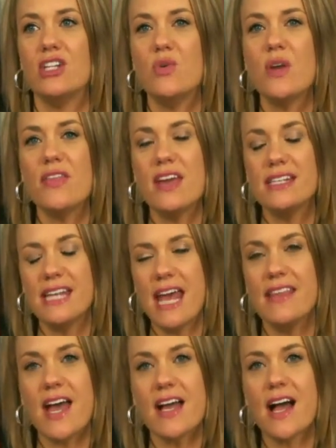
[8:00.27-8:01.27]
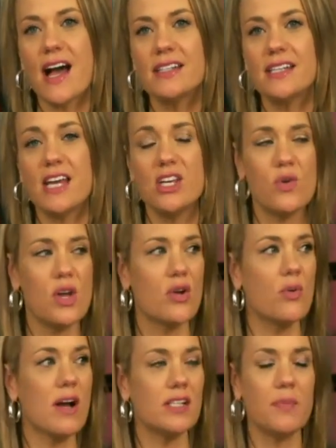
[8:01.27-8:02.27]
you can then take that content, you can
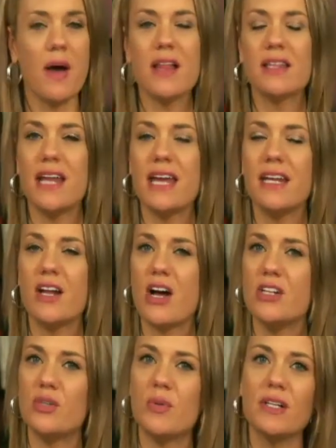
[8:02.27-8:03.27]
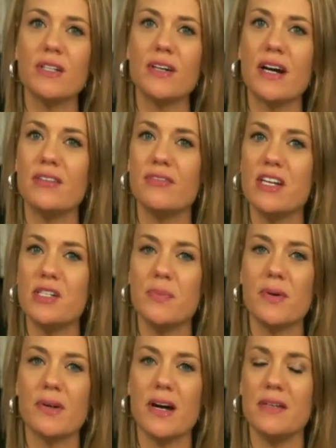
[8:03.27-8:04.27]
cross-pollinate it on Twitter, on
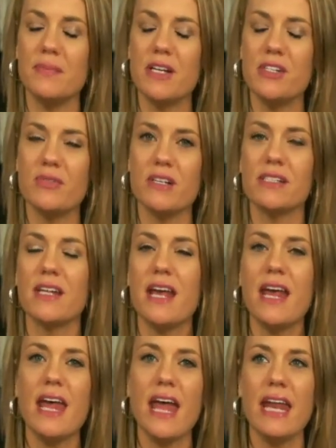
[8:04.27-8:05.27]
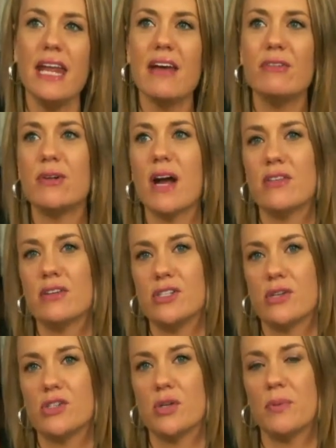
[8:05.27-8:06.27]
Facebook, on Pinterest, any of your other
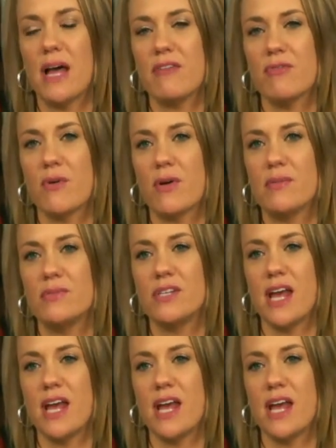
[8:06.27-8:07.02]
social platforms.